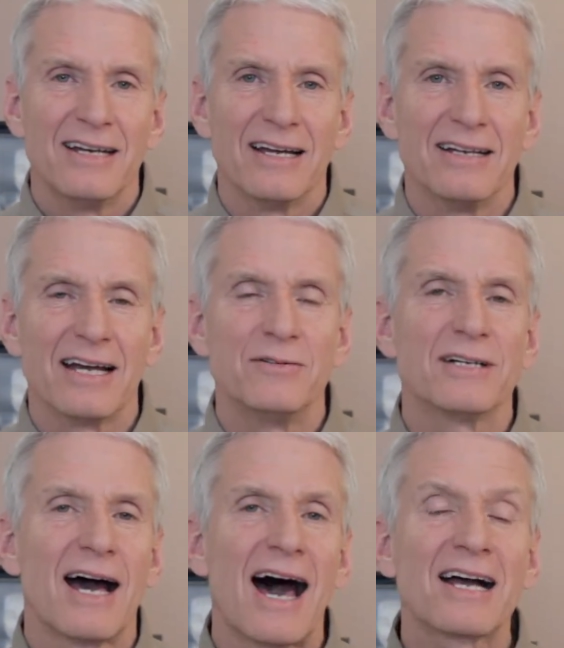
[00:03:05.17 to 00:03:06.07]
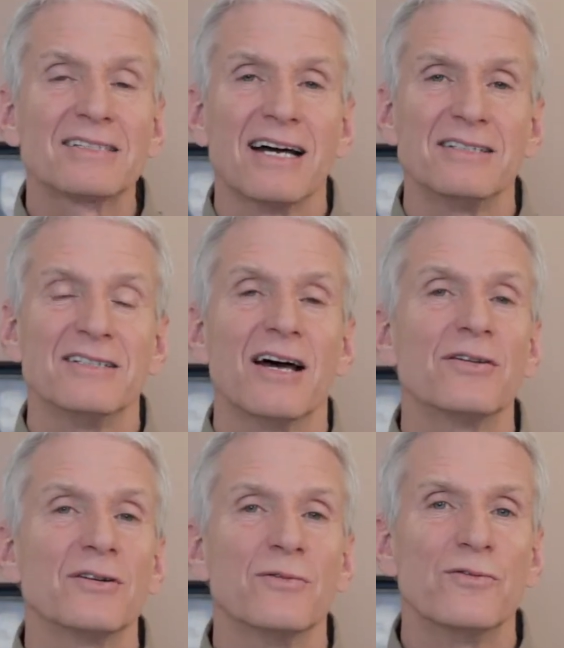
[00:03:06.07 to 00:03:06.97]
And nitric oxide is
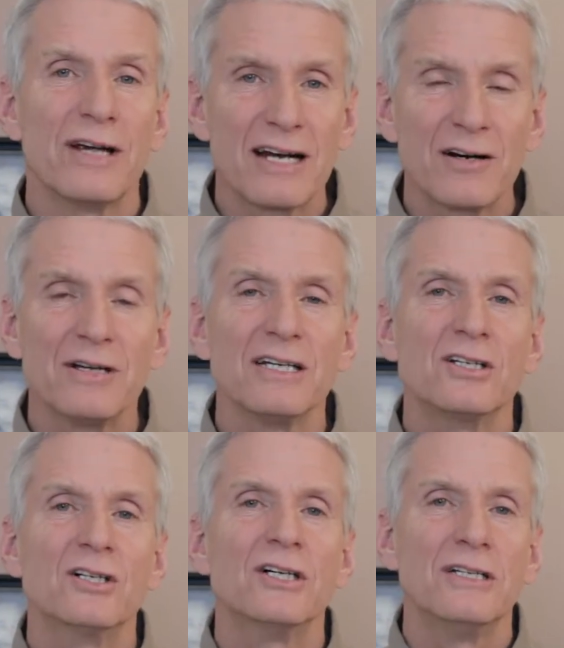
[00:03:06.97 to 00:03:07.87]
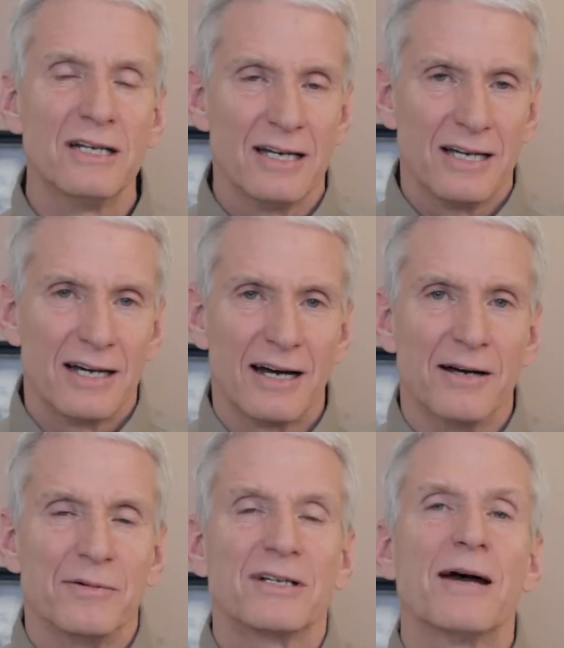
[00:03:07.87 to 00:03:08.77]
another very good
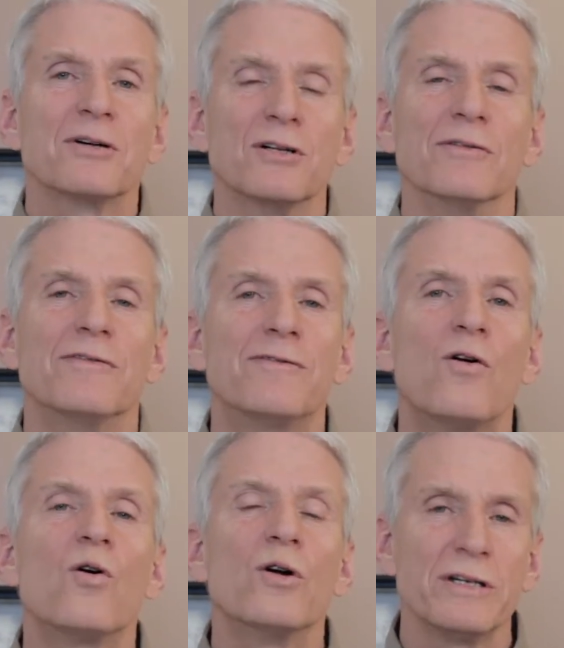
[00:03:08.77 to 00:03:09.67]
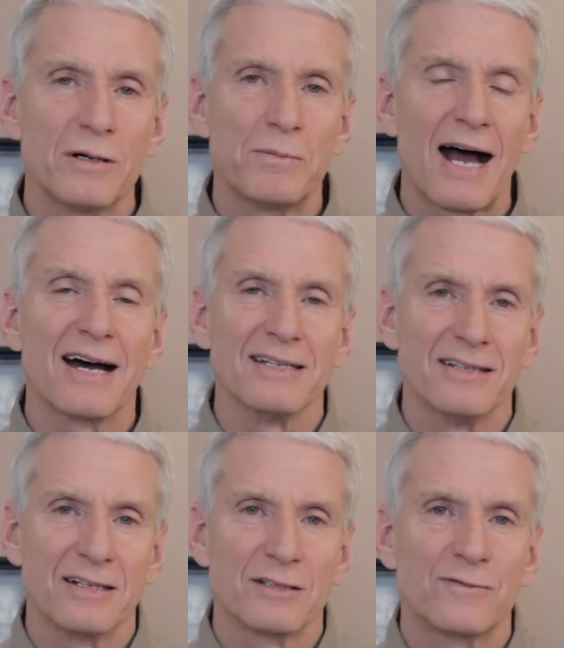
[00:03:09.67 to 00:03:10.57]
chemical for your body
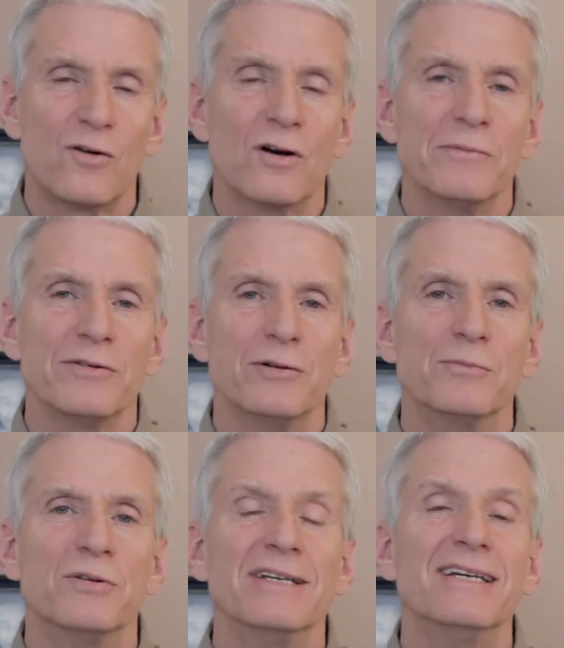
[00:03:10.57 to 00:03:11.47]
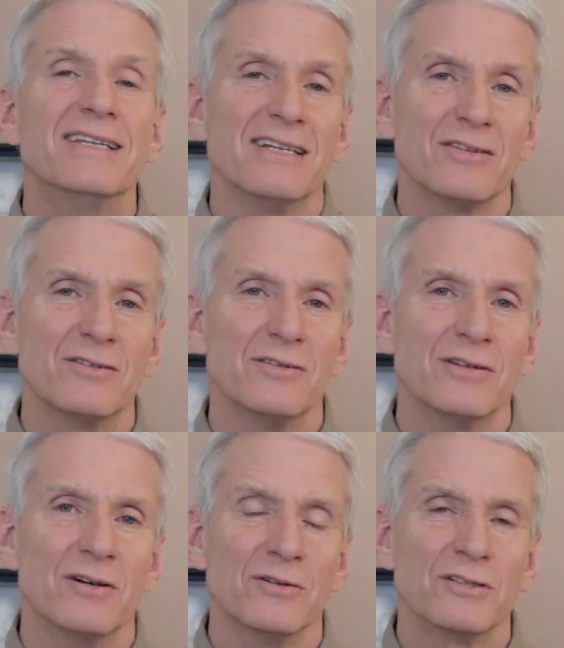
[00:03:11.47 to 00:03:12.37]
that is formed through breathing through the
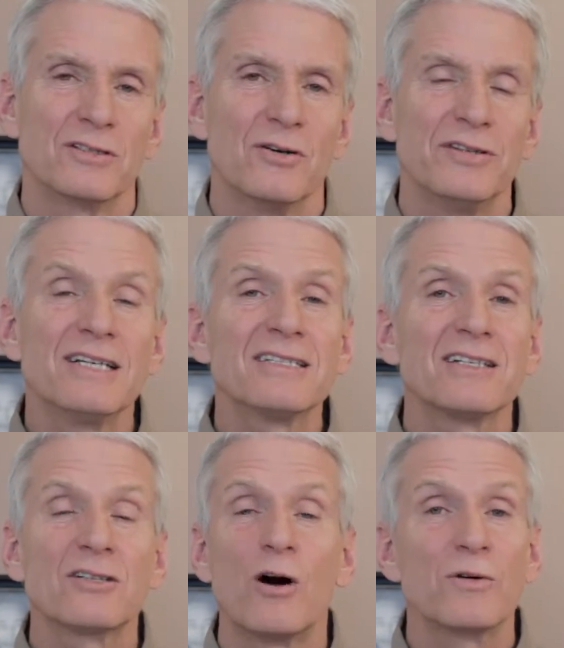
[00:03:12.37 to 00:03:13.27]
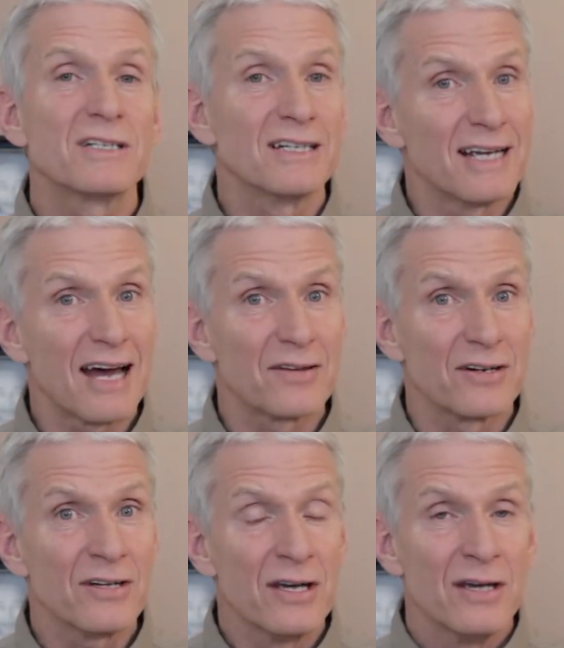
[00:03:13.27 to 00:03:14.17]
nose. So these things all work
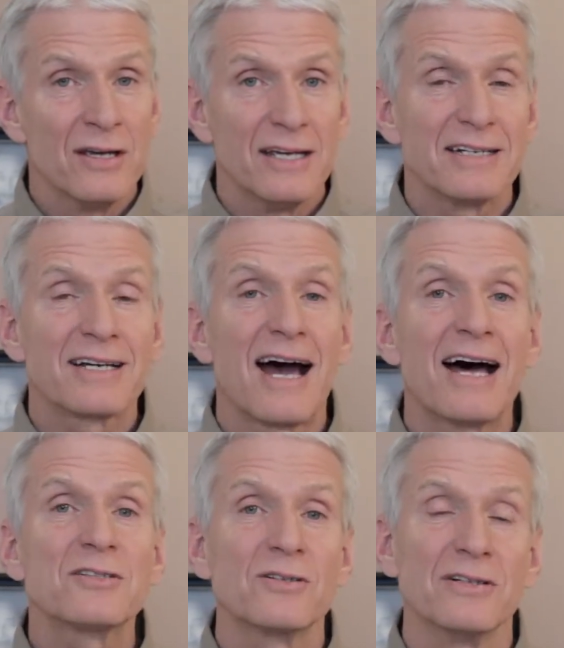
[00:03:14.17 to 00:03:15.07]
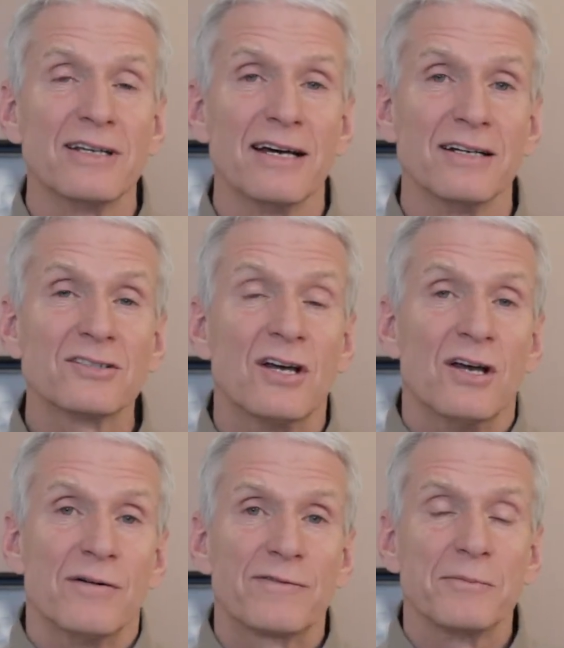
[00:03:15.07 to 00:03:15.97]
together in consort, that is,
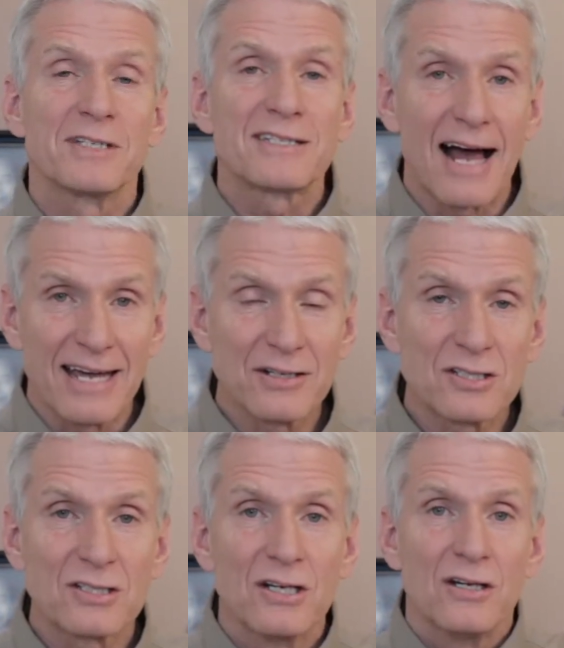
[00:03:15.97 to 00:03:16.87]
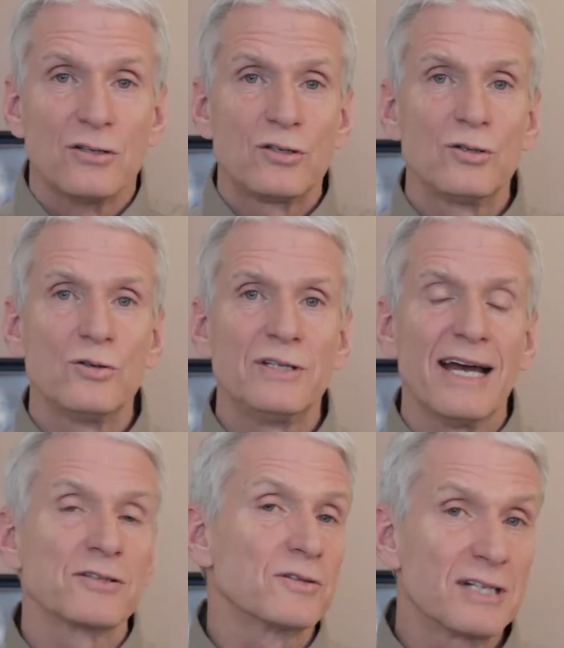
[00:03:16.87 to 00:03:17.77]
from science to the
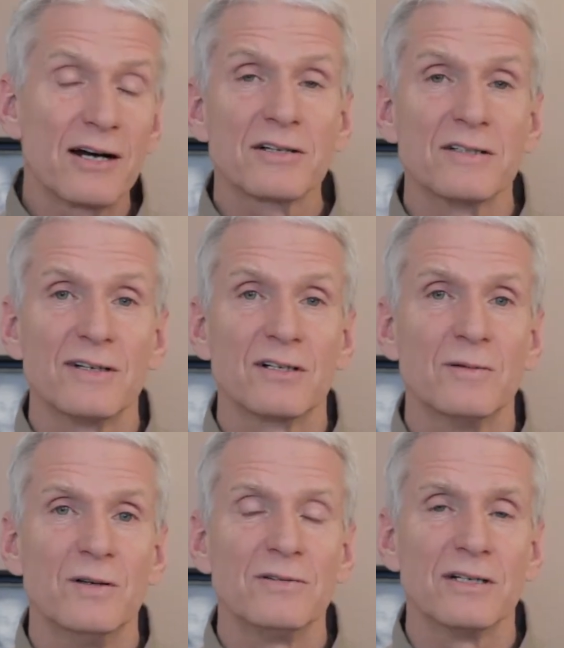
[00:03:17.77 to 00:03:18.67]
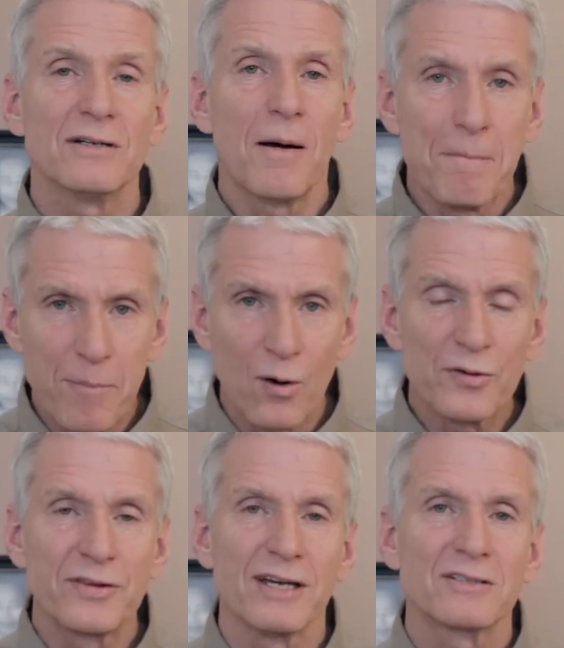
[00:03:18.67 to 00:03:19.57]
esoterics of intercommunion,
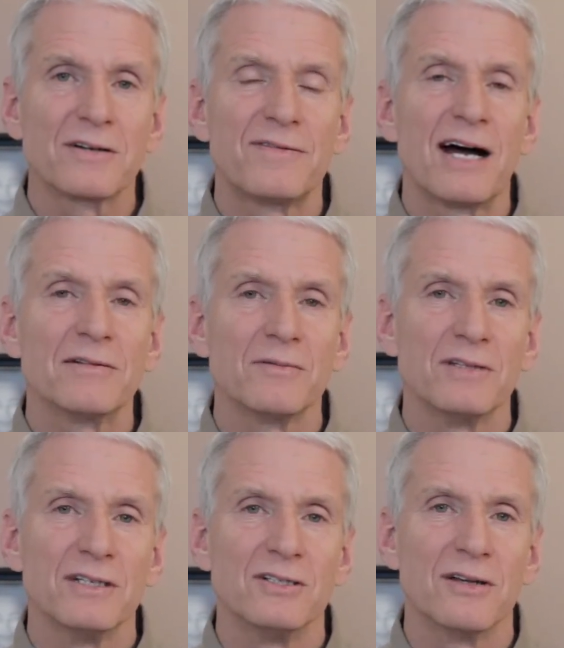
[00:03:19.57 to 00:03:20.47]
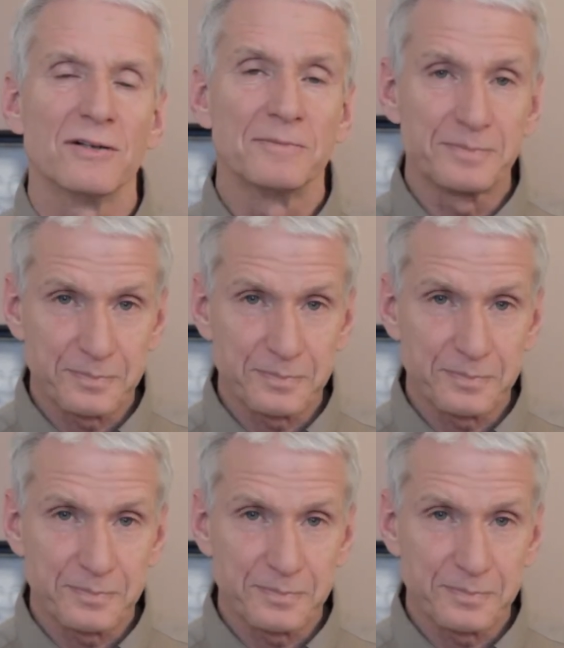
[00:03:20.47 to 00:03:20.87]
both things are following with each other.